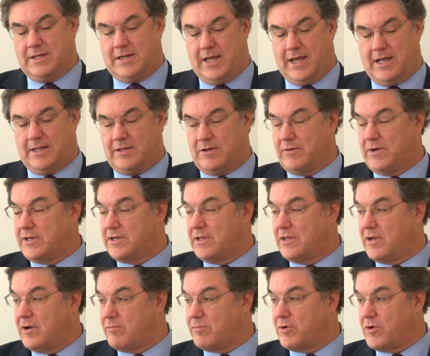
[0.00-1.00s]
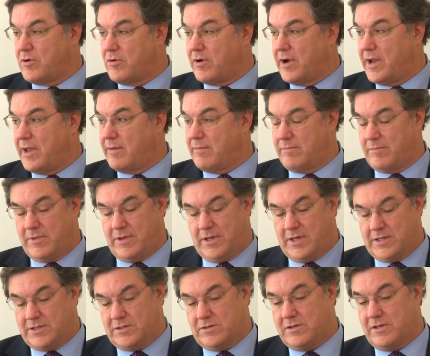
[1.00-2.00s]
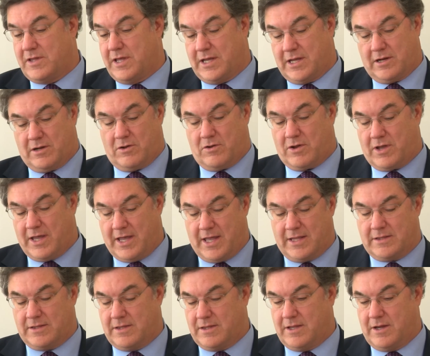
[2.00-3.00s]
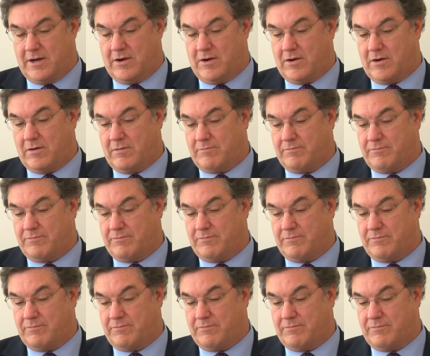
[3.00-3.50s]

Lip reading: tailor it to their program so that they can look at their